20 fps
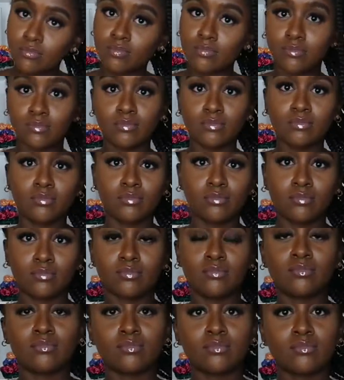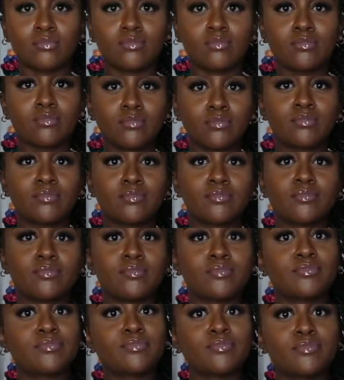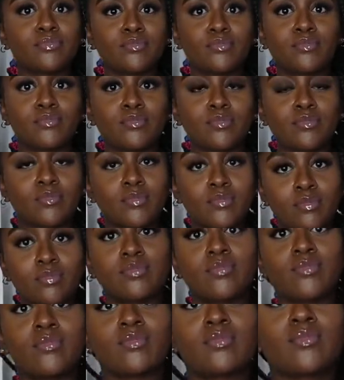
Maybe even when I film a video, like it'll be such a cute